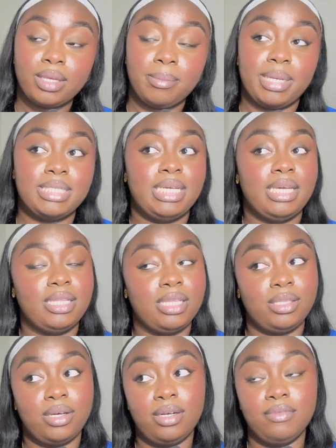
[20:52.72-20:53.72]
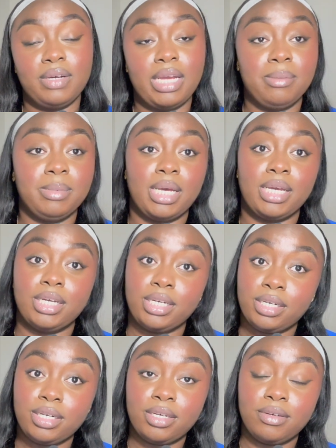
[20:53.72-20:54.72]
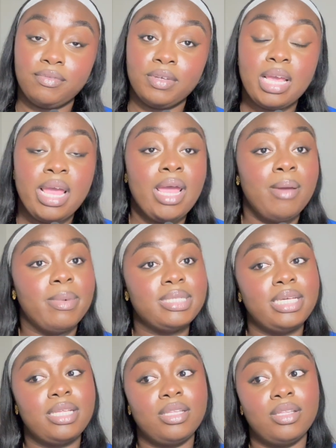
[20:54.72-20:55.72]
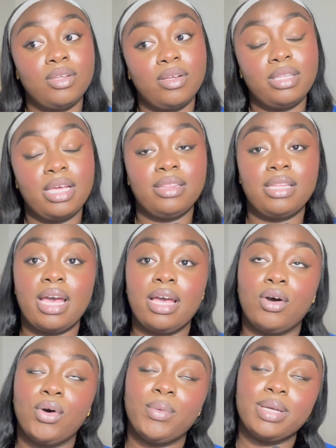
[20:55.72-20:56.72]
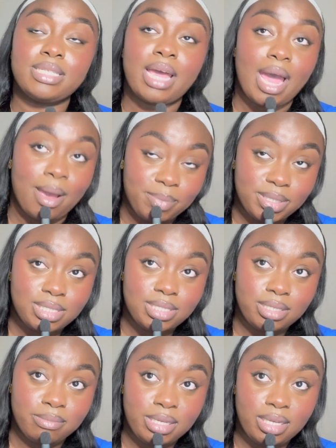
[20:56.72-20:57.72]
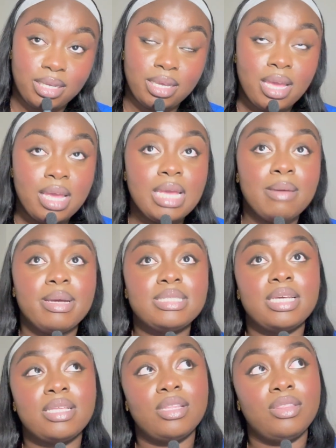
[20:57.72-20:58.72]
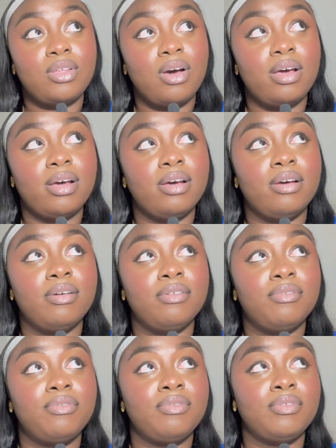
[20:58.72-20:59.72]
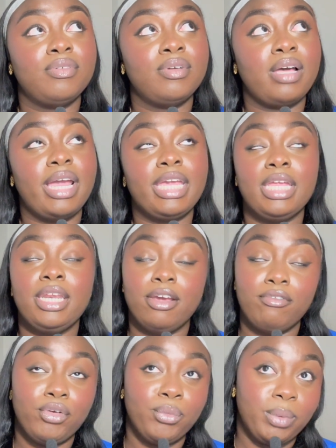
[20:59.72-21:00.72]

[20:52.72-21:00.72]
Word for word: Am I taking the thought of I am not good enough? Am I taking the thought that that always happens to me? Am I taking the thought of I can never